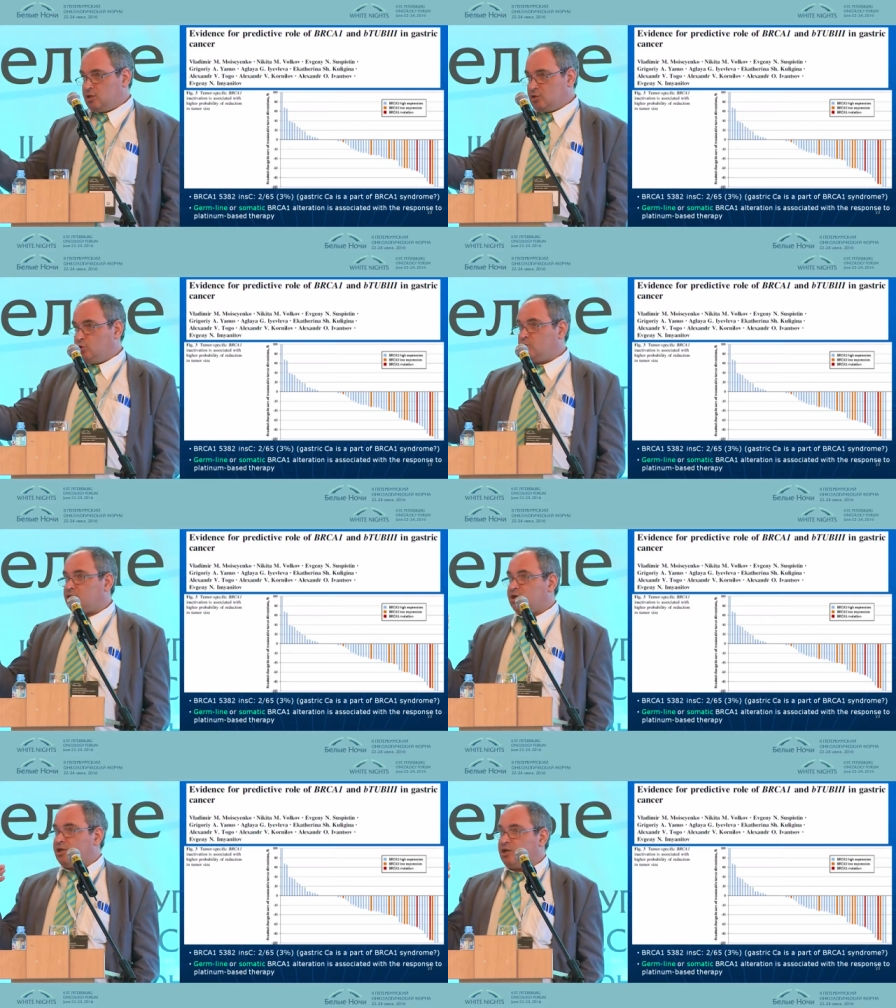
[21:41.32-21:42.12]

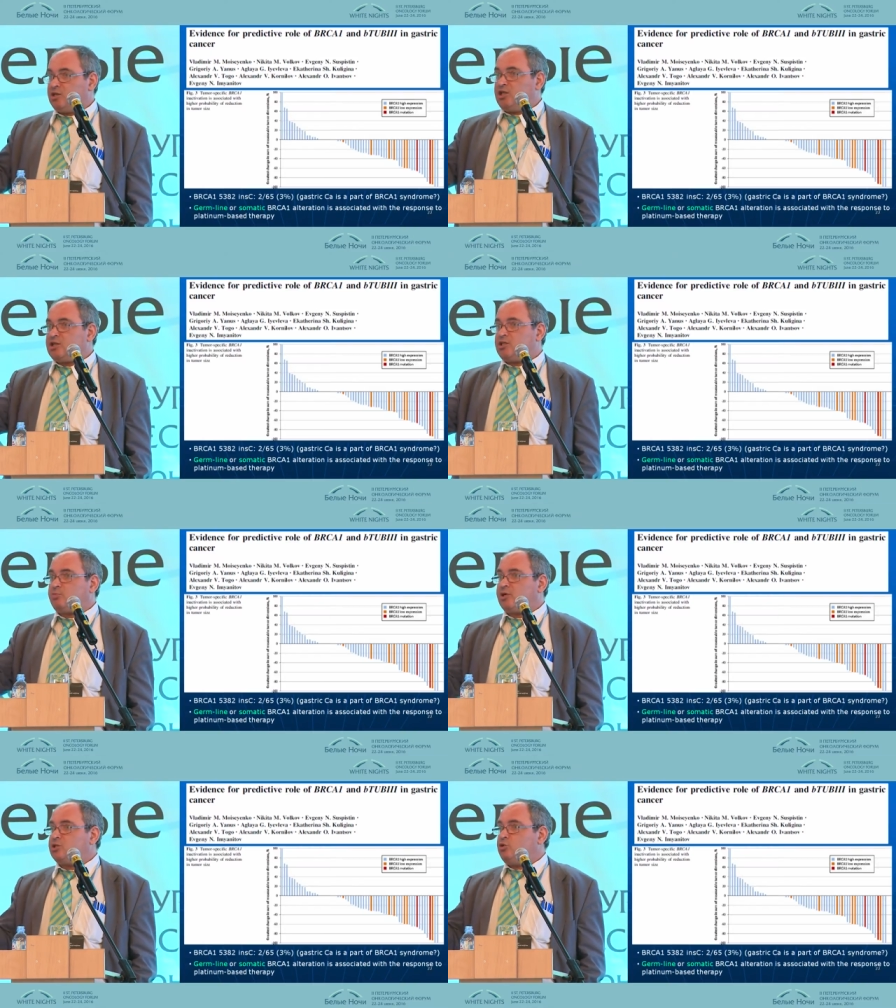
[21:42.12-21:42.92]
tumor does
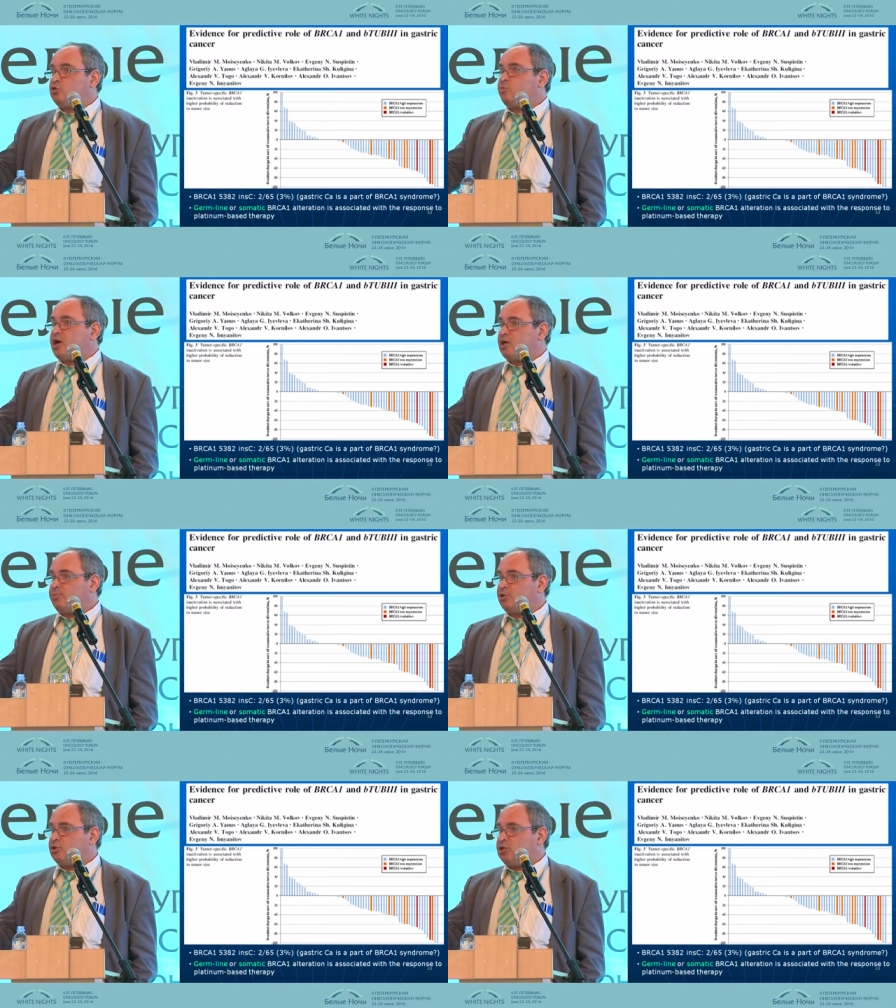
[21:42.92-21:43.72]
not produce B R C A
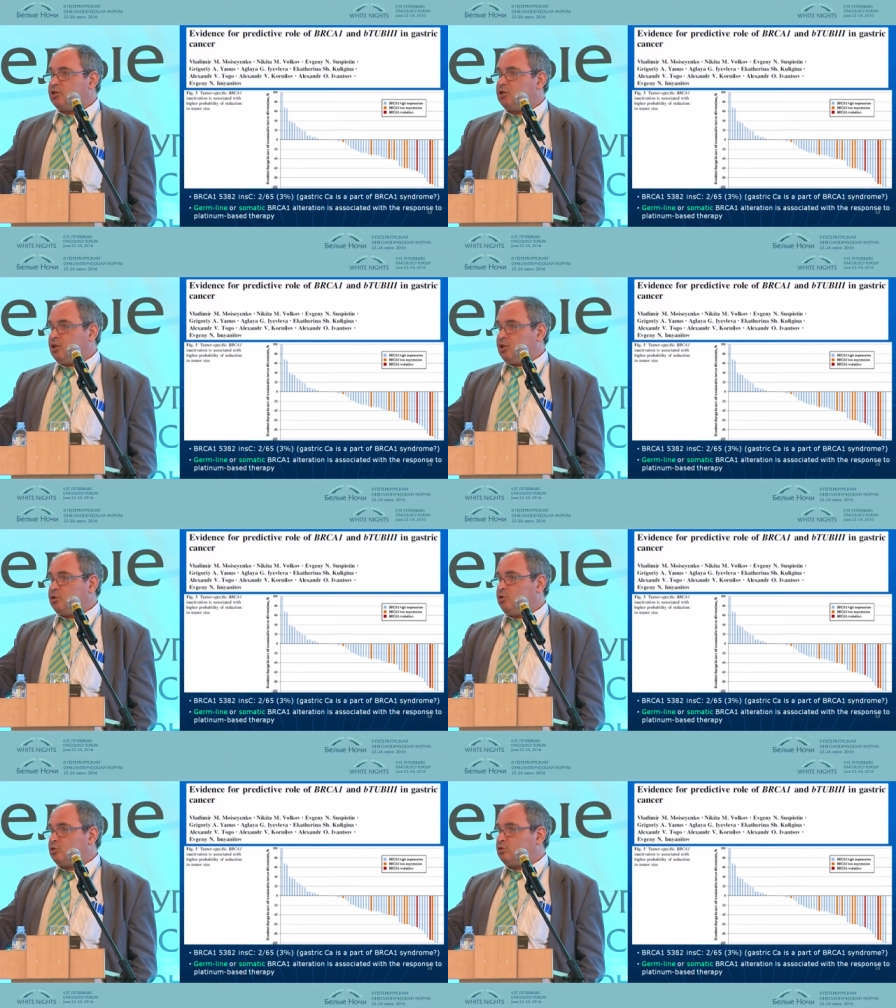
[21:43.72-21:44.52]
protein
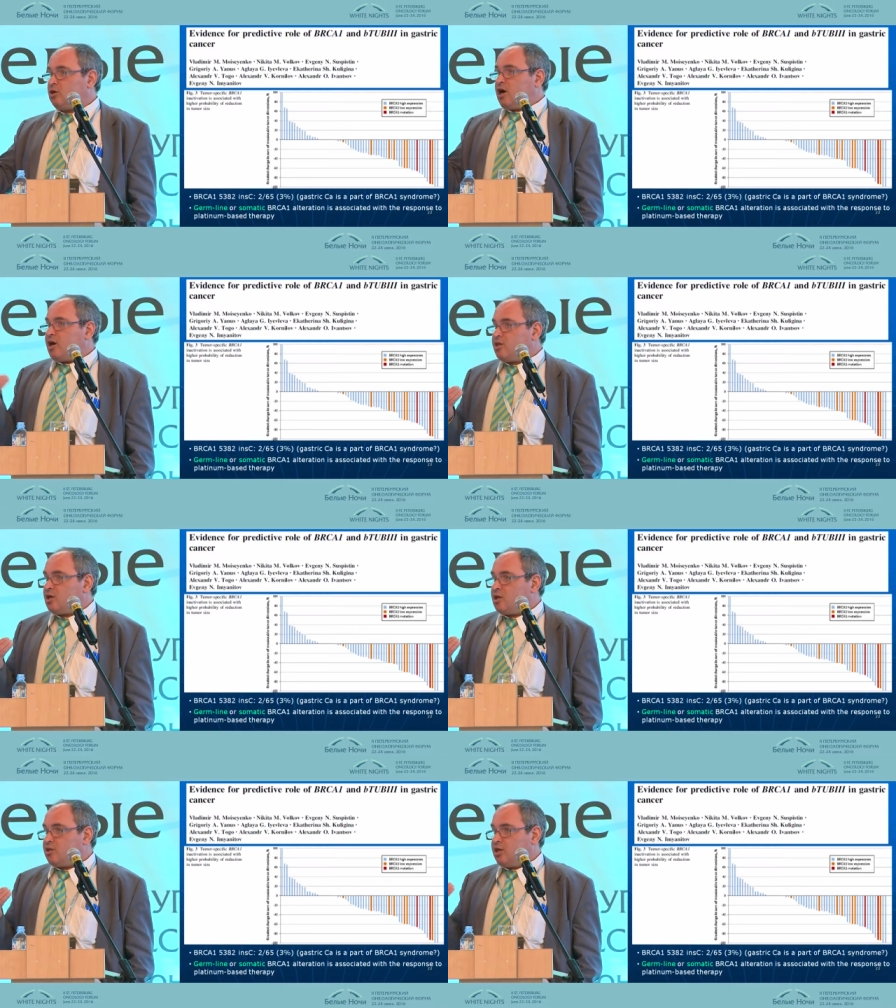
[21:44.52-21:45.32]
due to
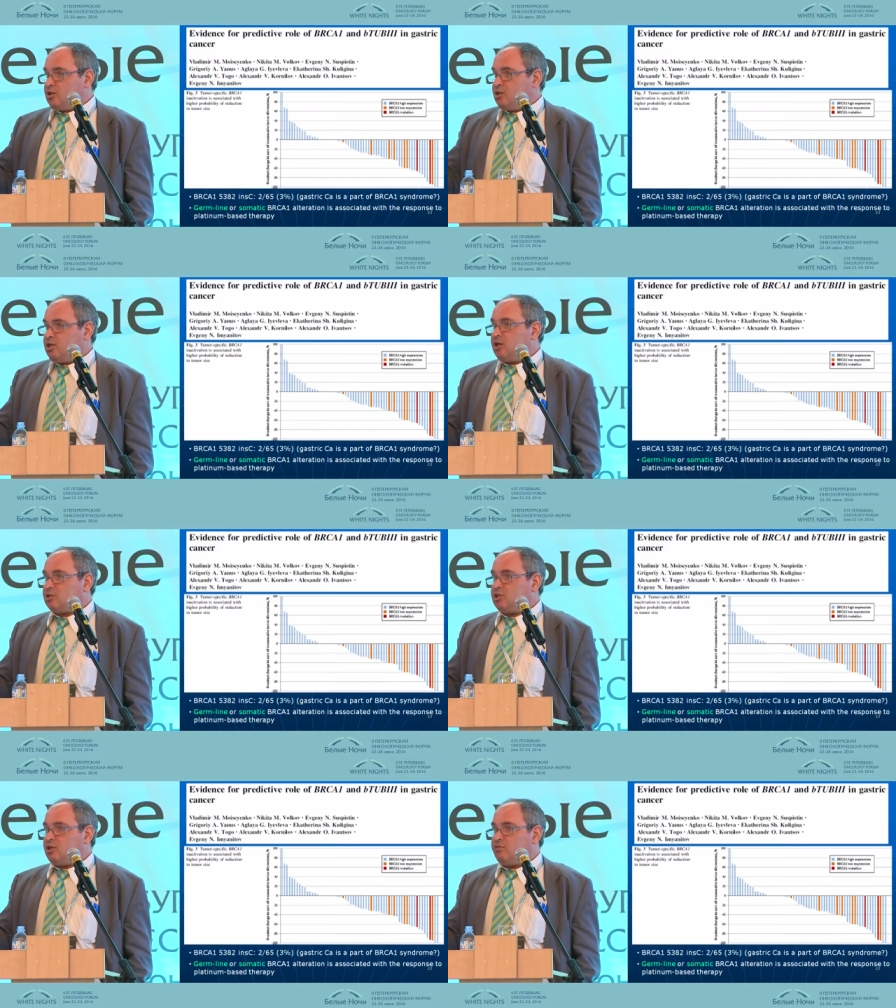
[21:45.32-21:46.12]
other than
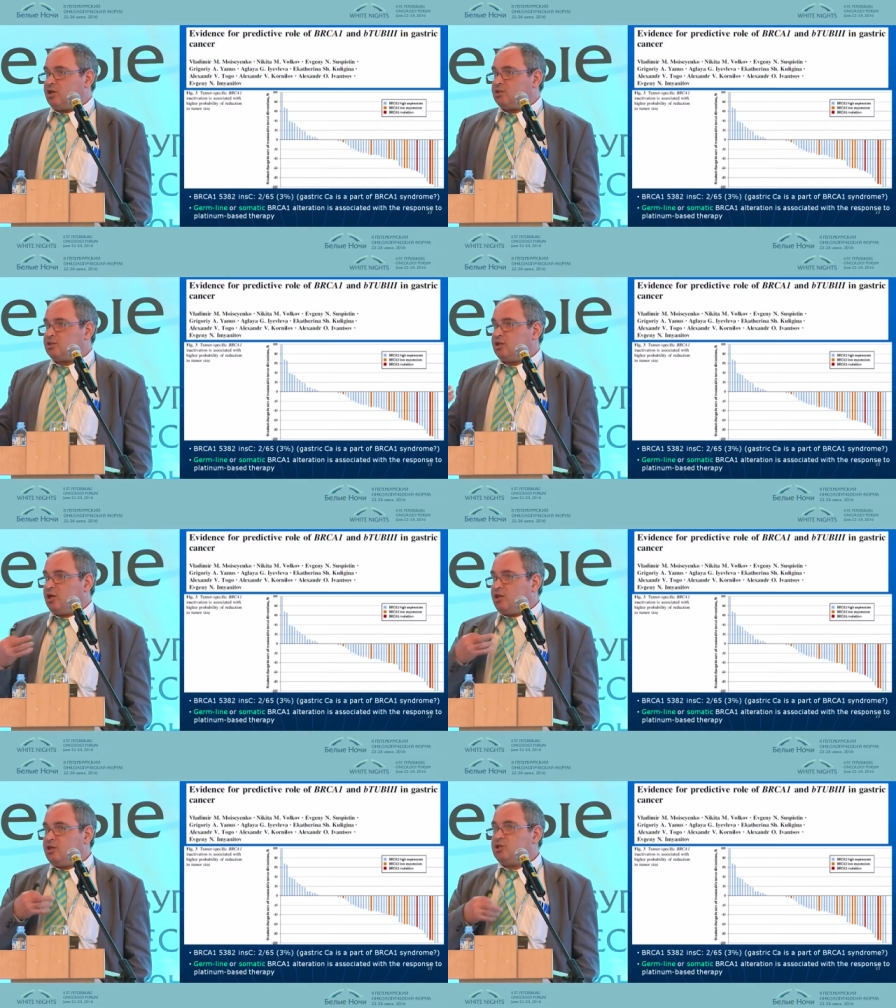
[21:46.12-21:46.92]
inherited events.
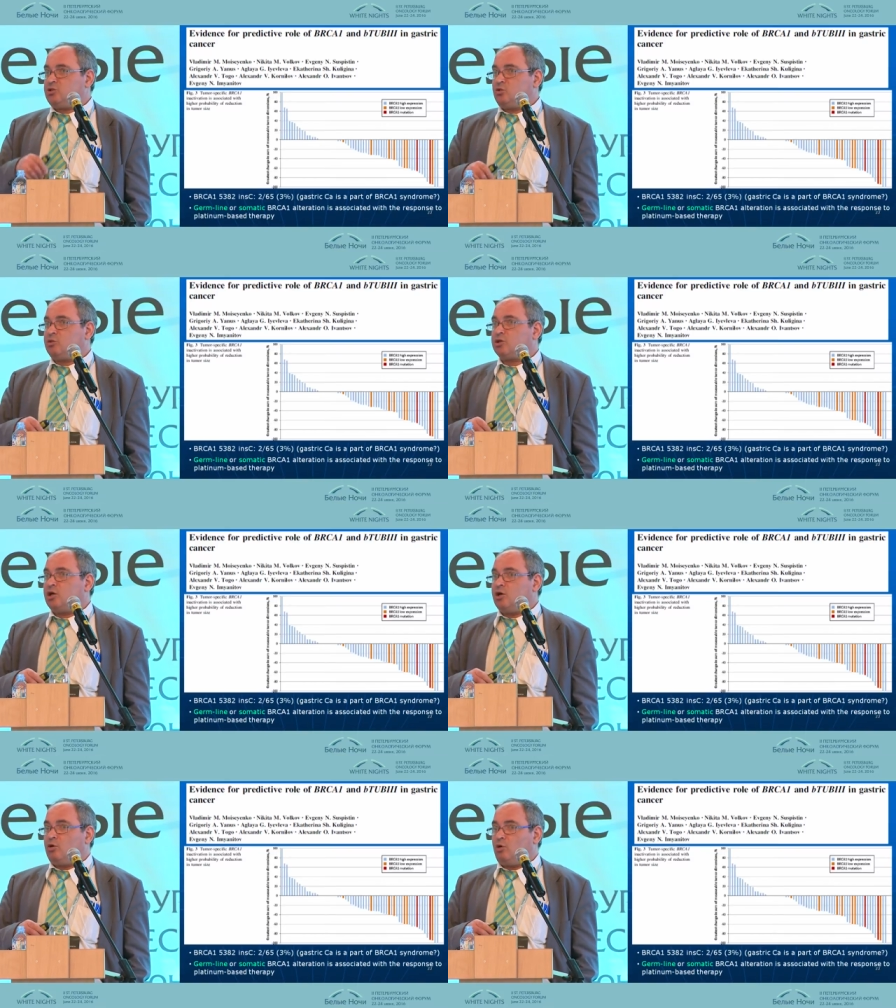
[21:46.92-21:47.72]
This tumor
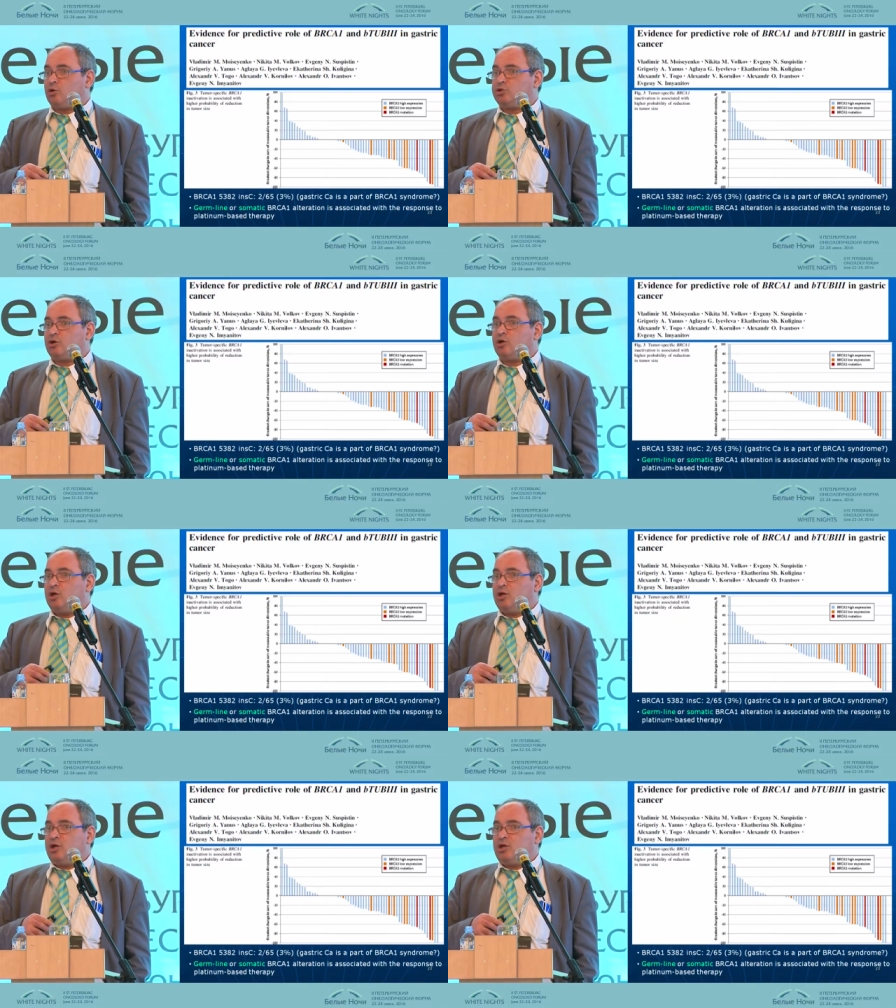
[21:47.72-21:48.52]
also
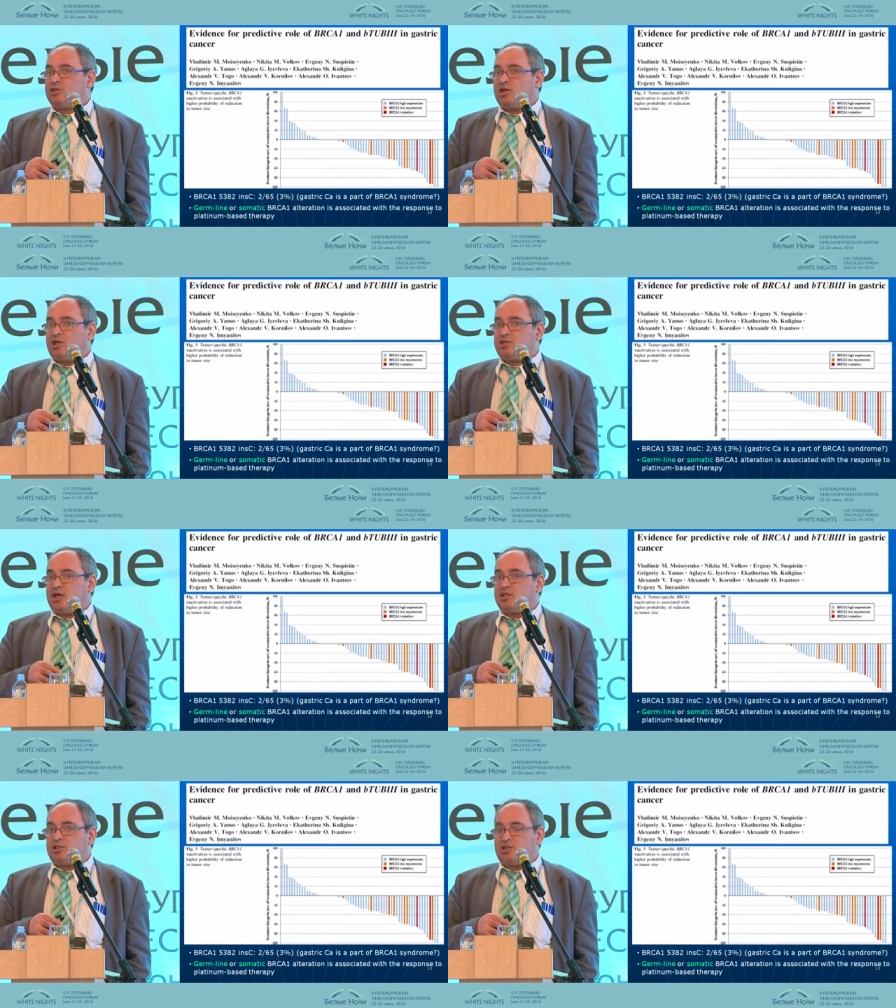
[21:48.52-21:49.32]
is
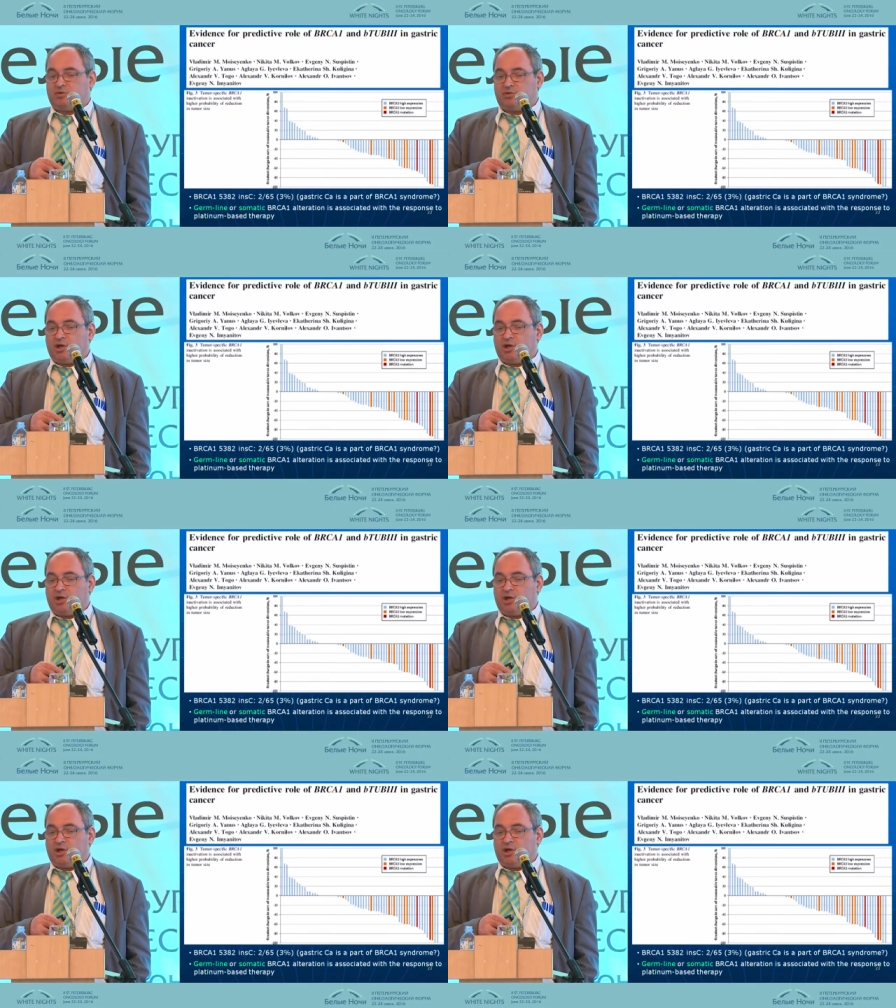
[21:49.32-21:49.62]
sensitive